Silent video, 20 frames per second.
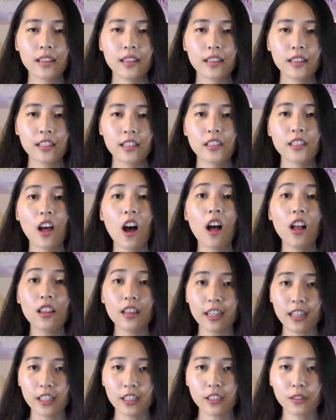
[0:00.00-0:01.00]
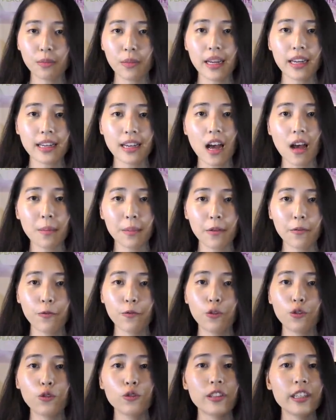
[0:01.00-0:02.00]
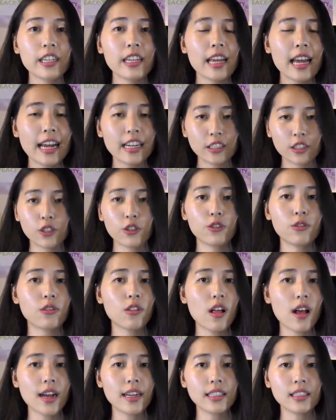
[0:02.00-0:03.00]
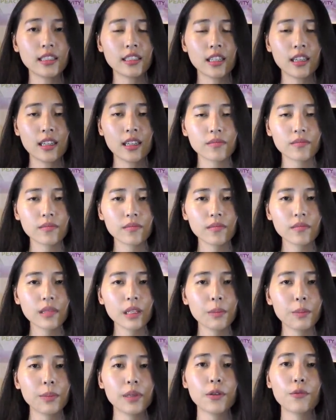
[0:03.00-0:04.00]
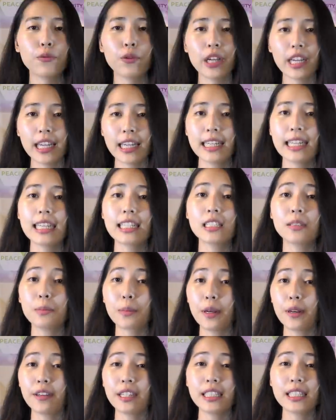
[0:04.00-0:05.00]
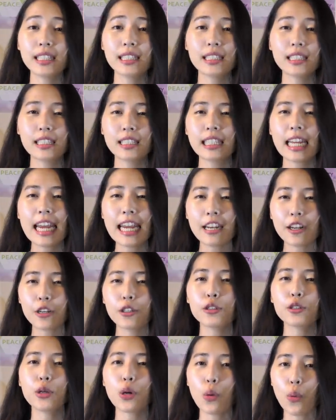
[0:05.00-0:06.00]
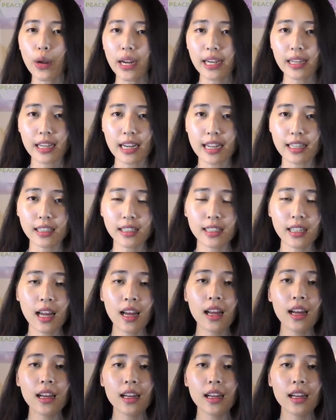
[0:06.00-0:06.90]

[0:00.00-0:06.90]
the knowledge may not be fully externalized, but we can experience this inner knowingness.